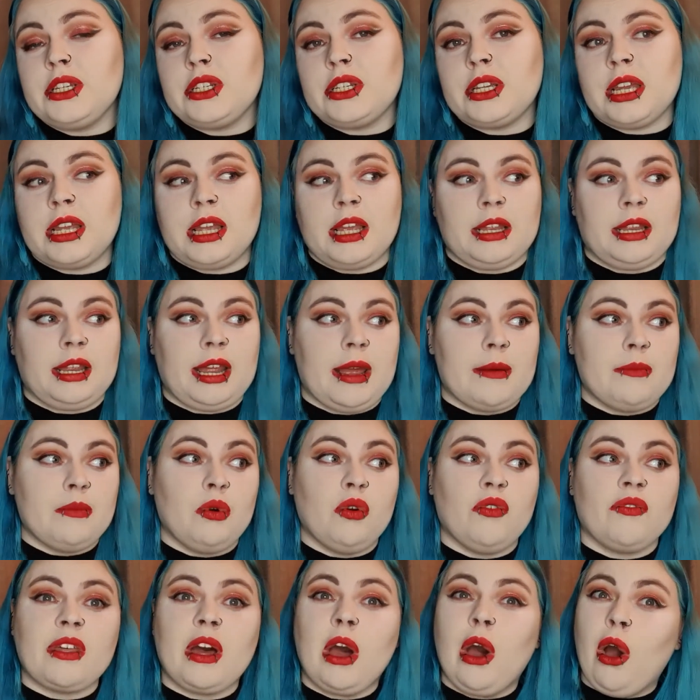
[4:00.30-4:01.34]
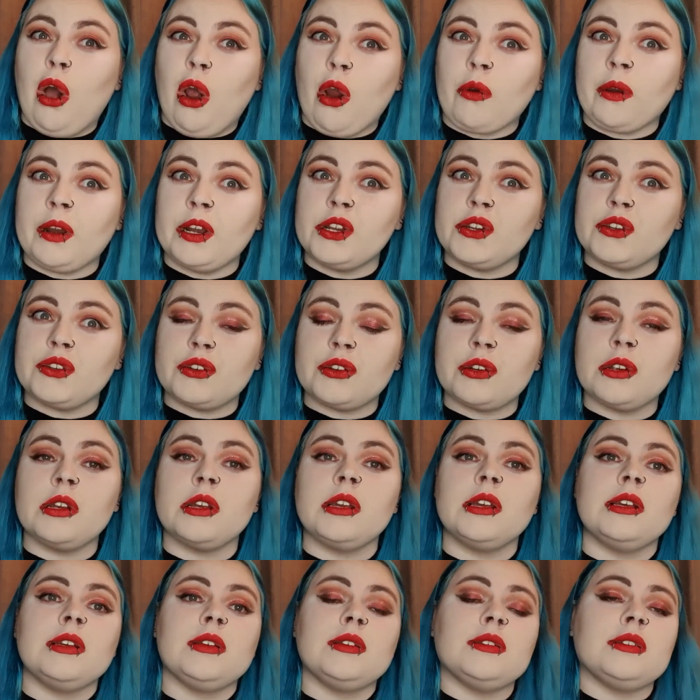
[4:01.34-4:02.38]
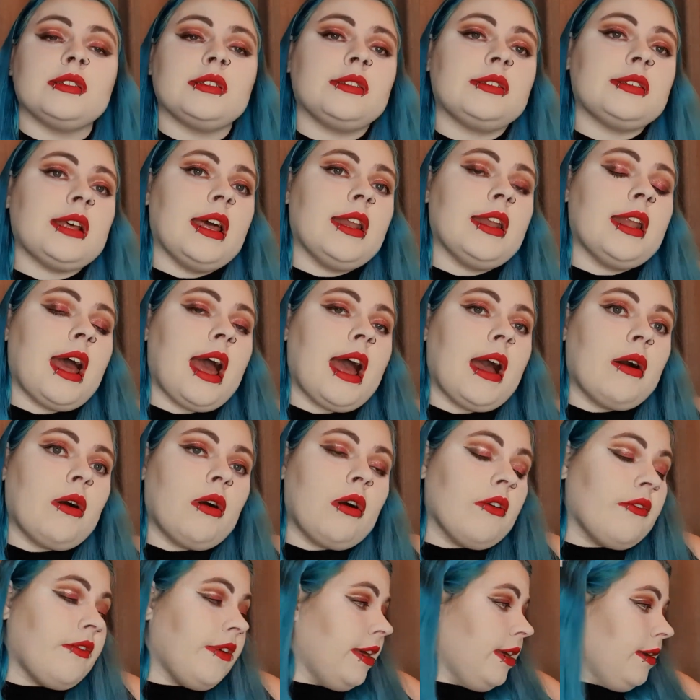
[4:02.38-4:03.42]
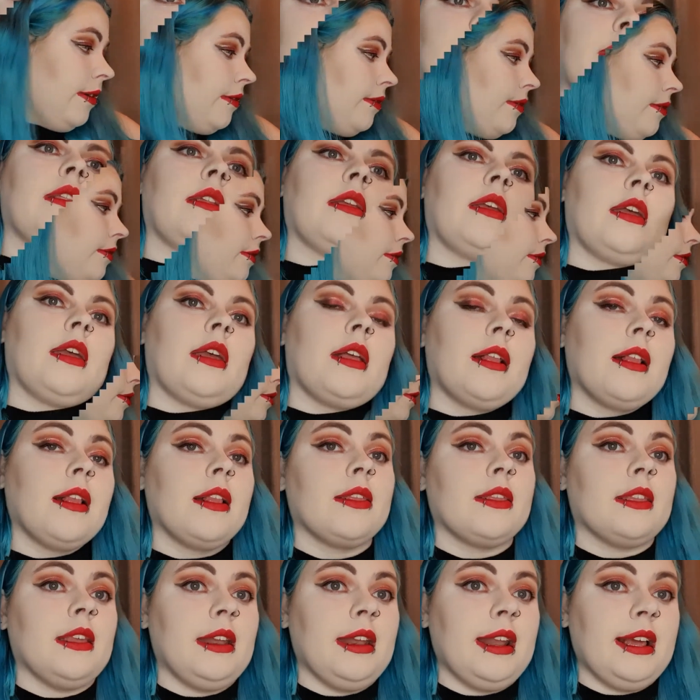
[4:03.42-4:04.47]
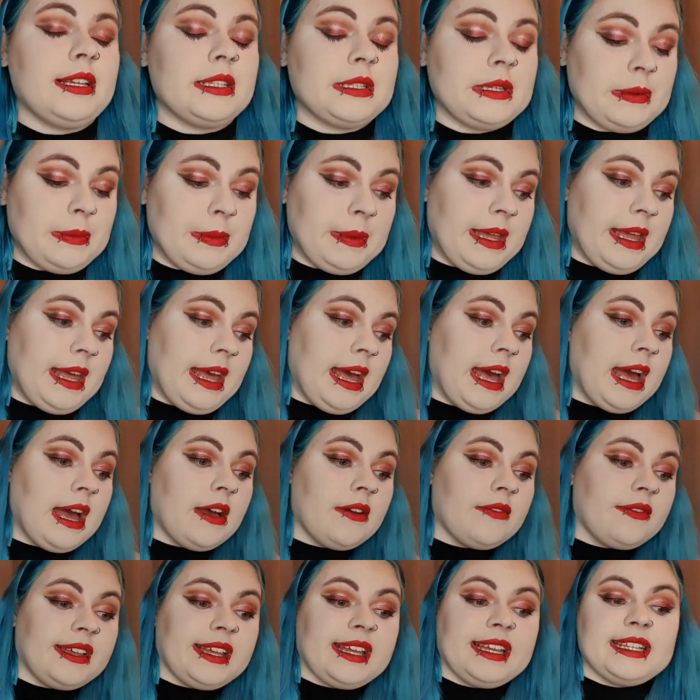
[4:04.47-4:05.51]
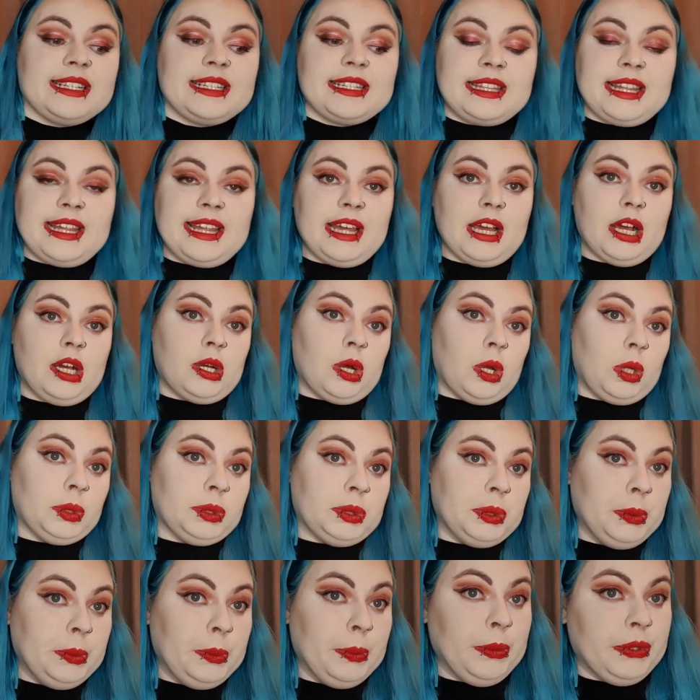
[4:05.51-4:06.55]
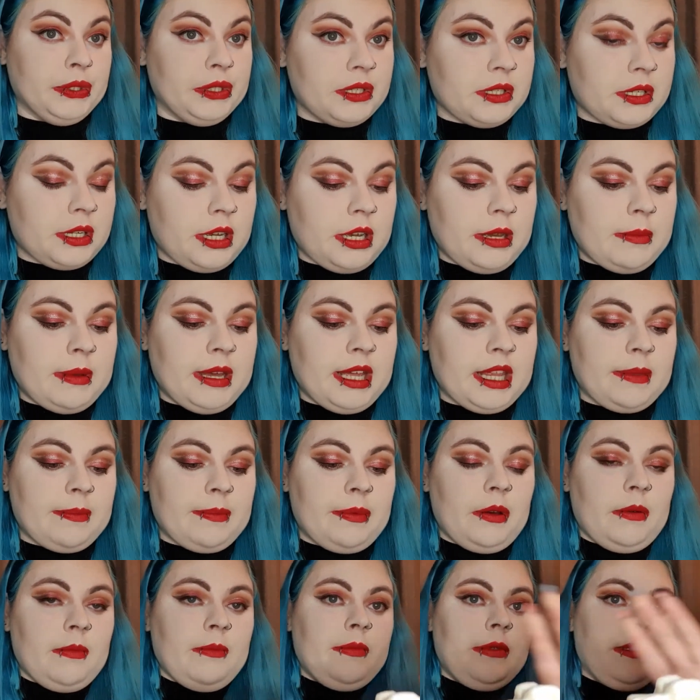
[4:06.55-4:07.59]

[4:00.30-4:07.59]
and get more of that orange scent out of it. The next one we have is the Golden Wonder Bath Bomb,